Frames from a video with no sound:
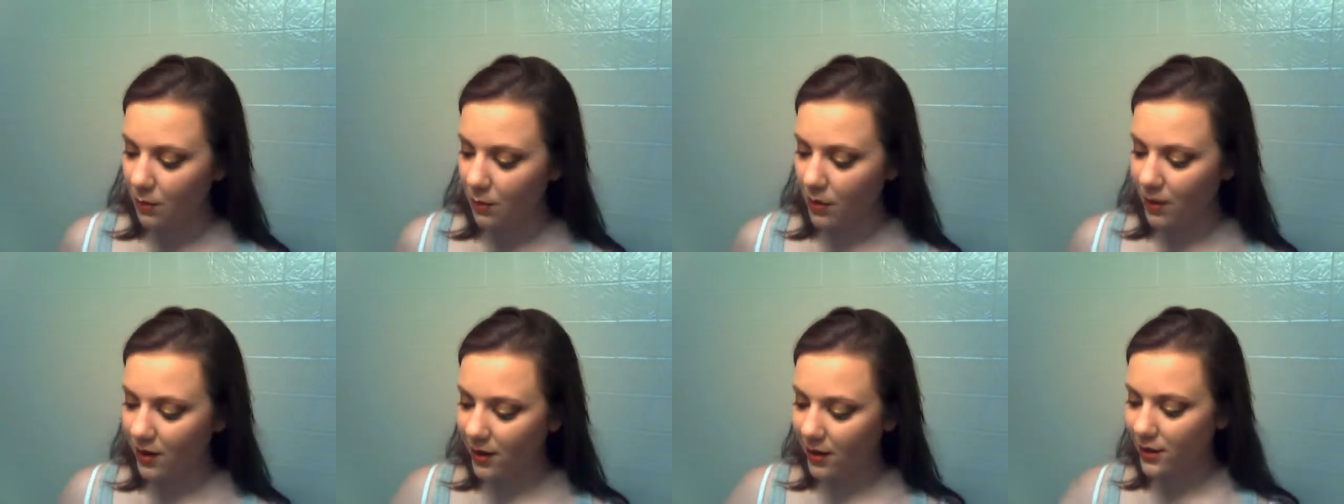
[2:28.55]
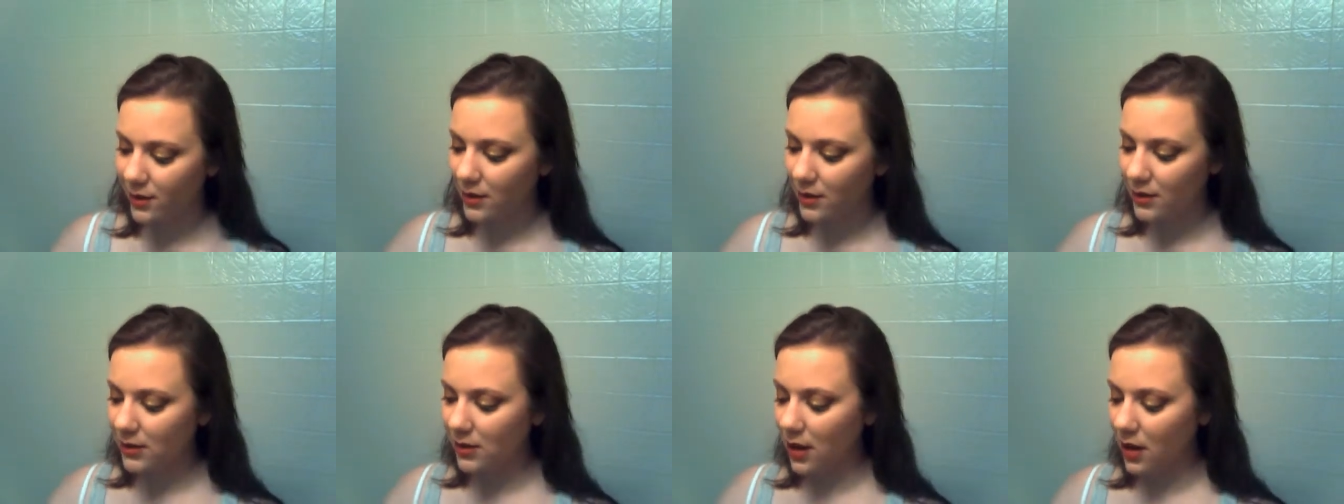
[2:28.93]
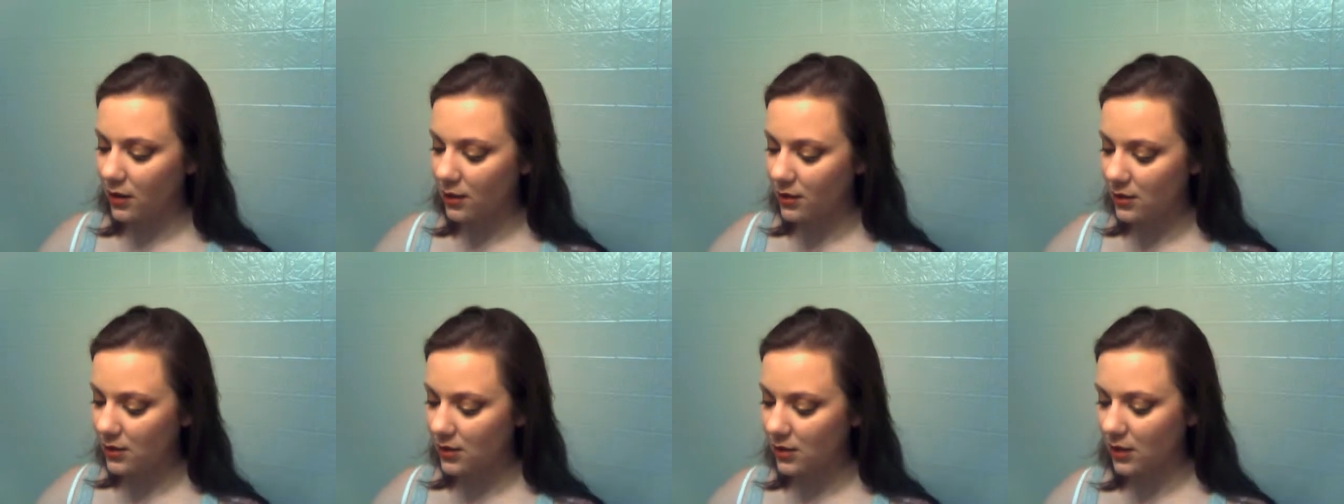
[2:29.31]
because
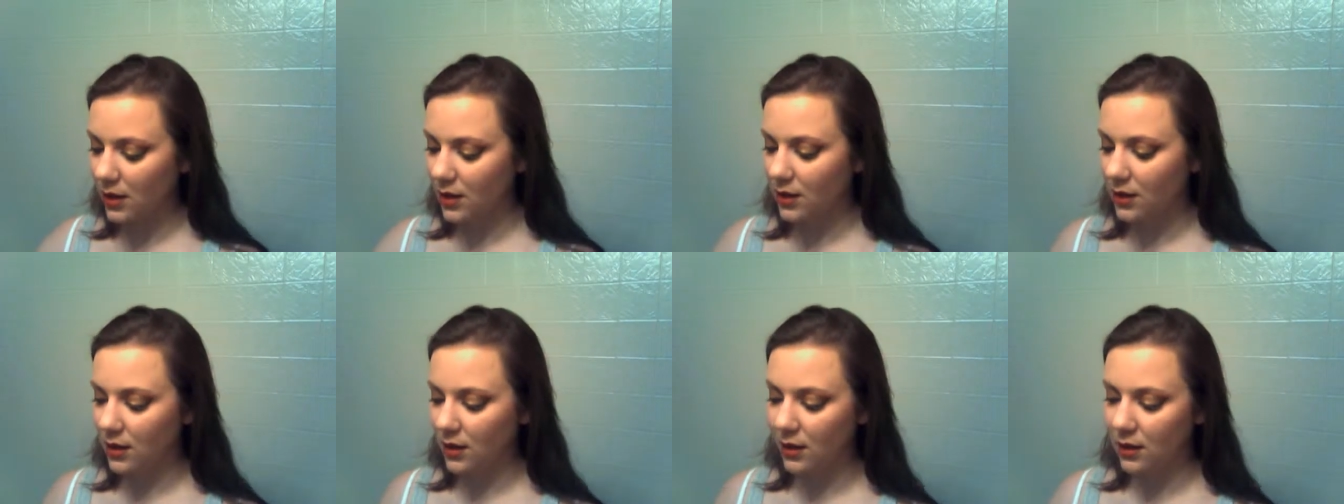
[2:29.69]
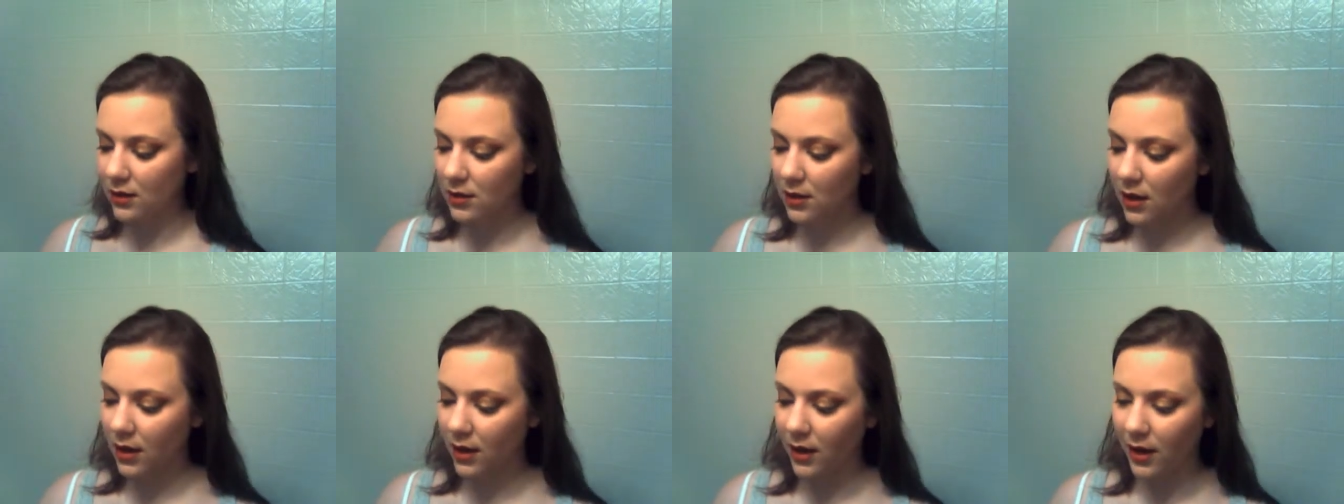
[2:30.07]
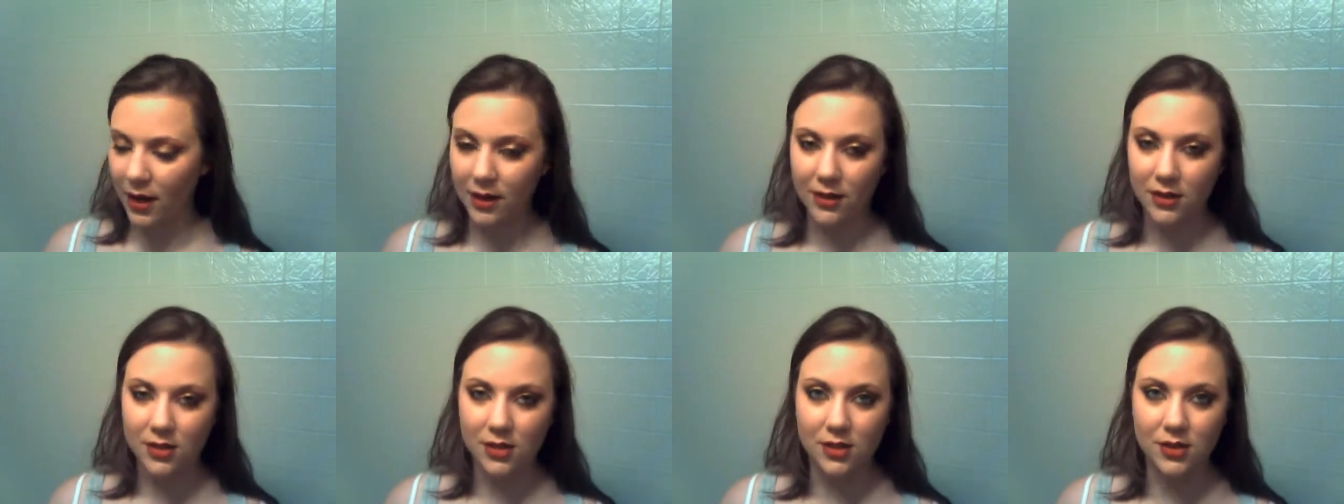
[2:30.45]
honestly I think
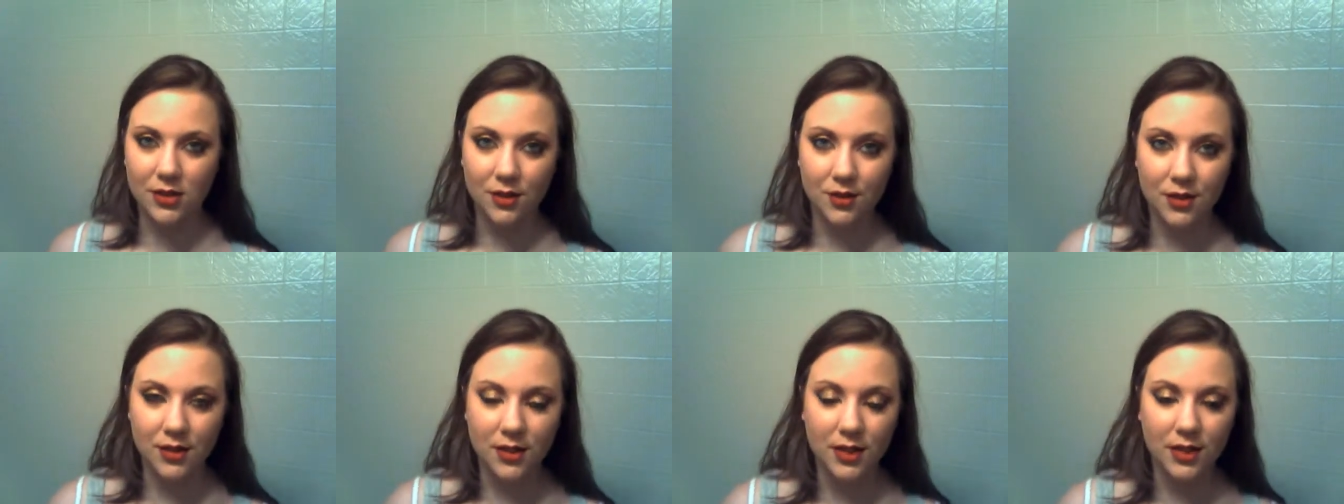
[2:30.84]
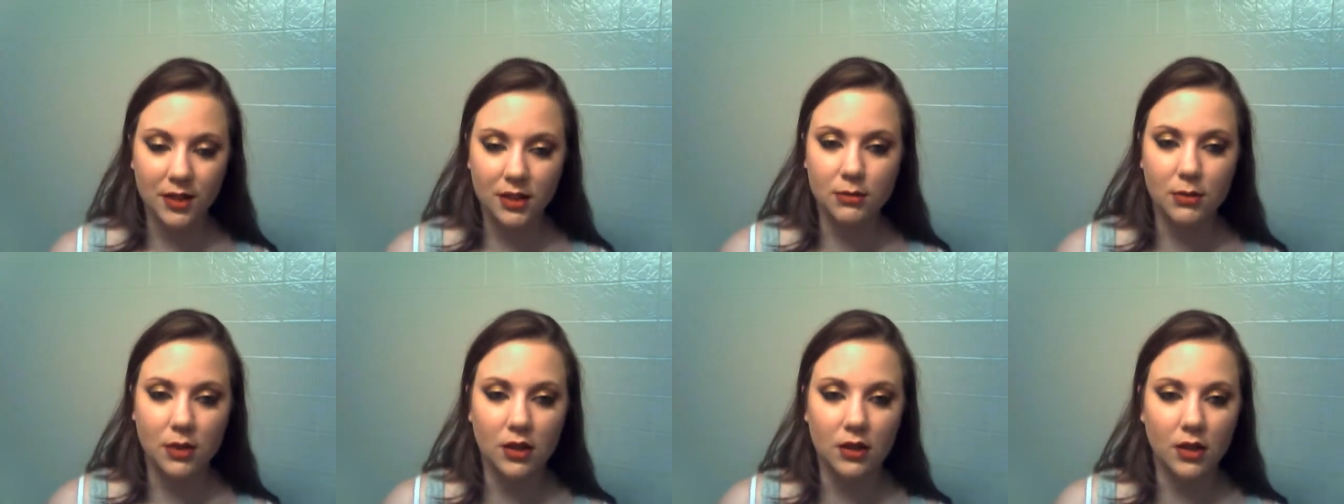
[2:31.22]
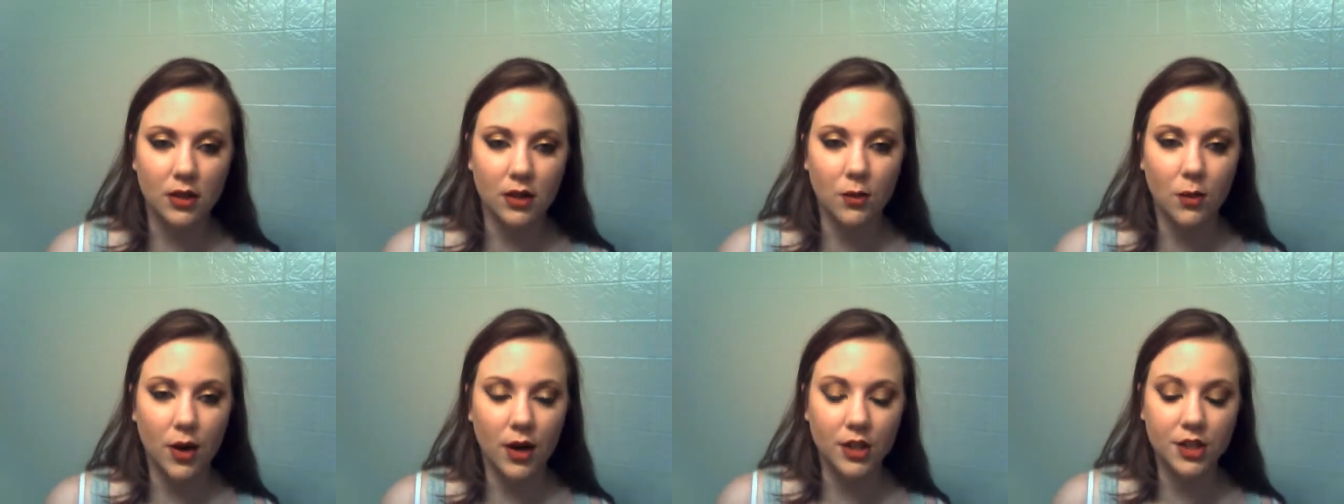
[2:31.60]
it just irritates me,
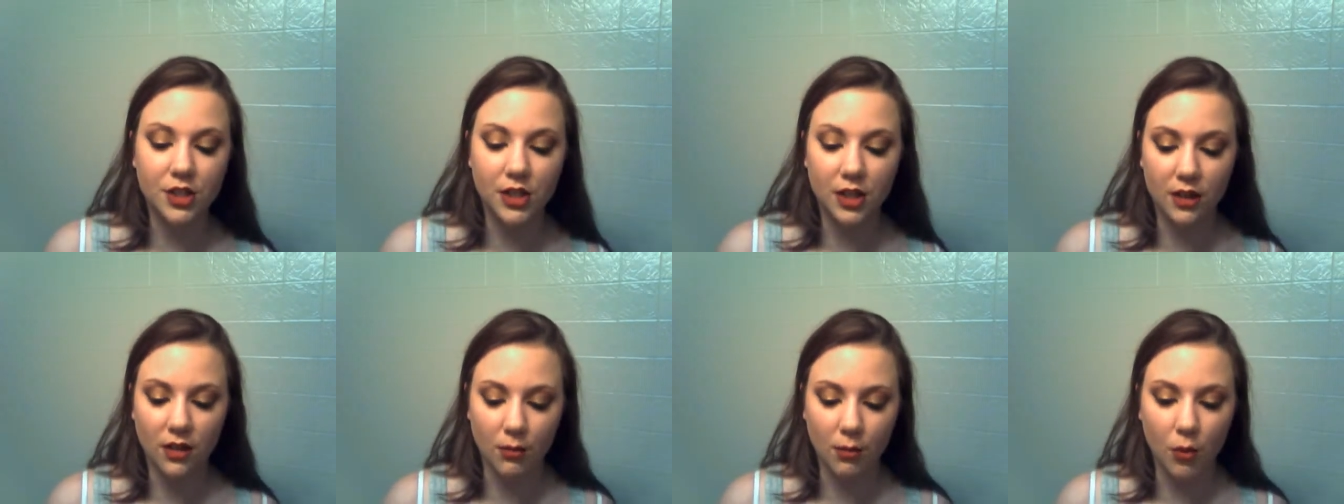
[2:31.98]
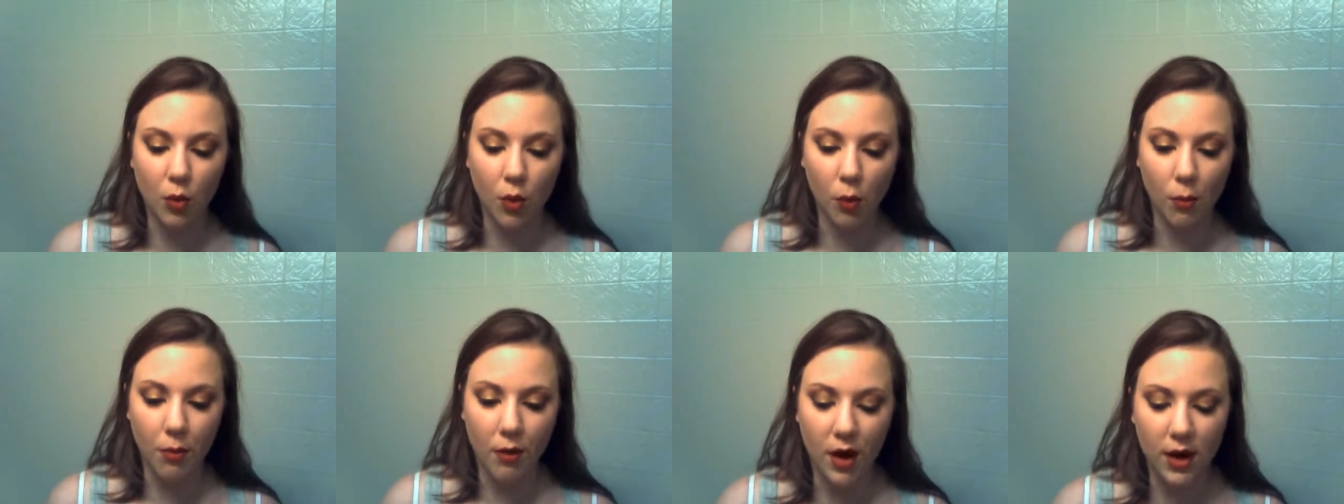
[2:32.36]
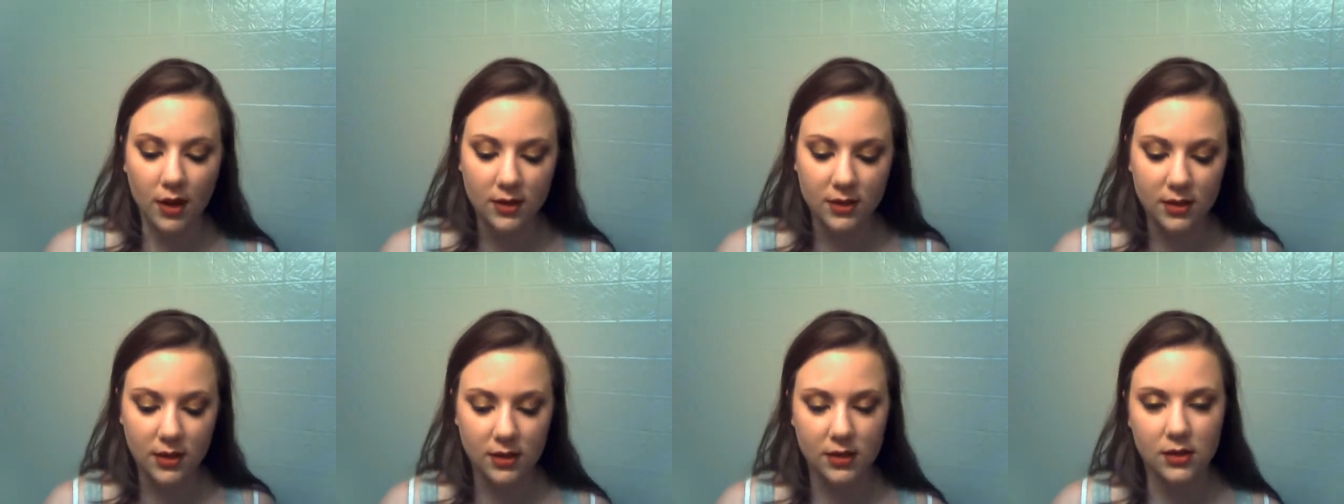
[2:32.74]
like, watching the whole
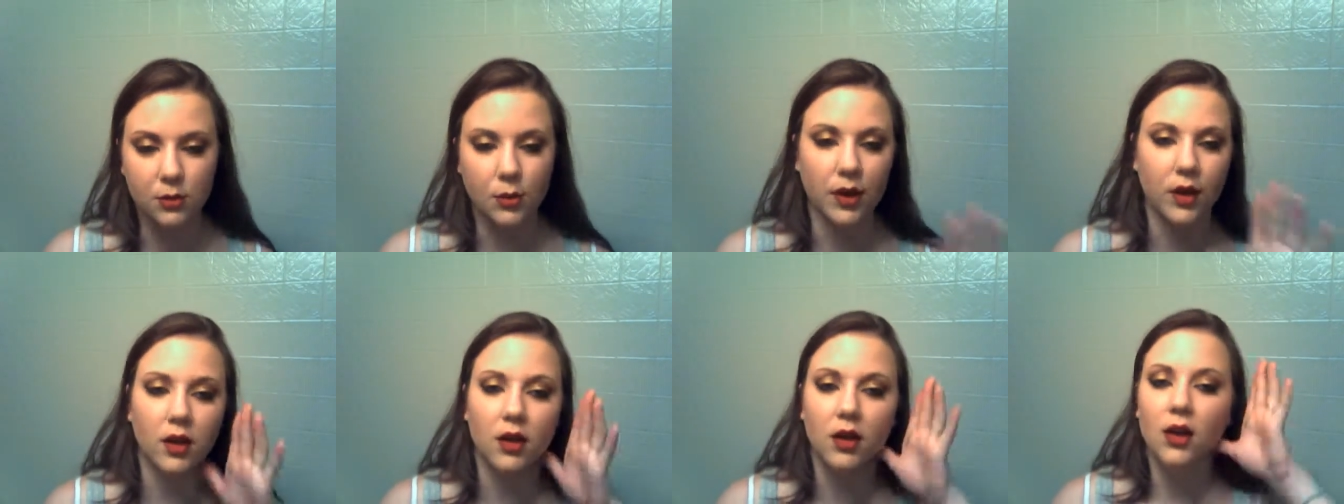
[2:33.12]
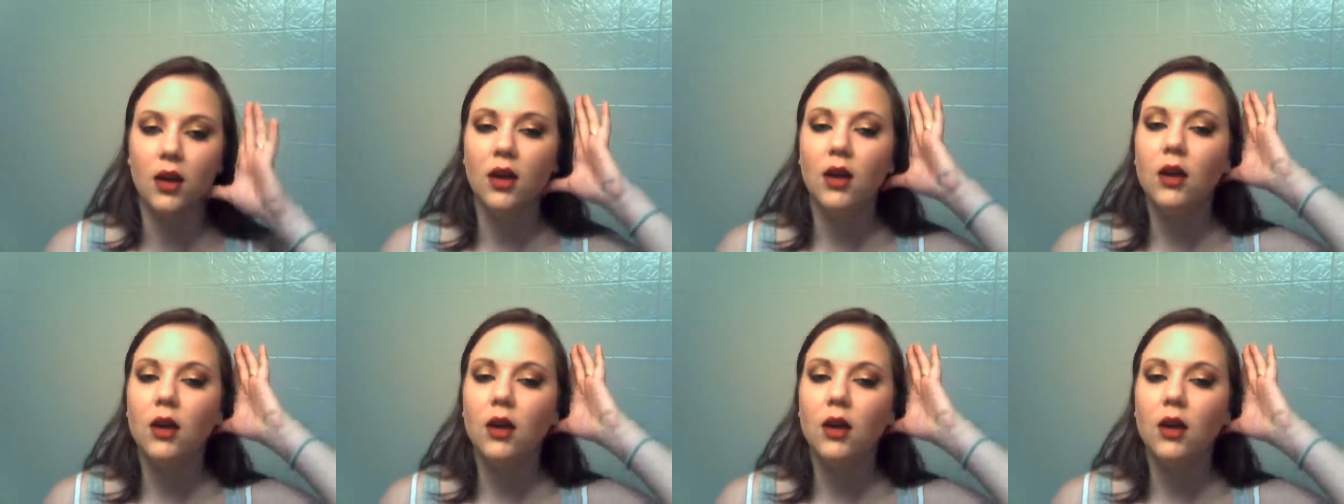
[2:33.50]
process when